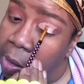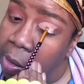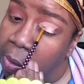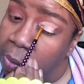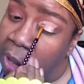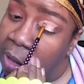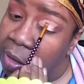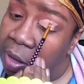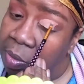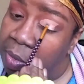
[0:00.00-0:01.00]

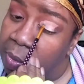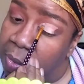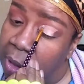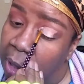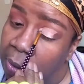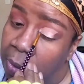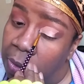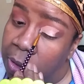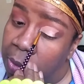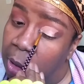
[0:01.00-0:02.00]
Raise them, not
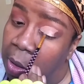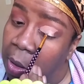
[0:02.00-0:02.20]
grow them.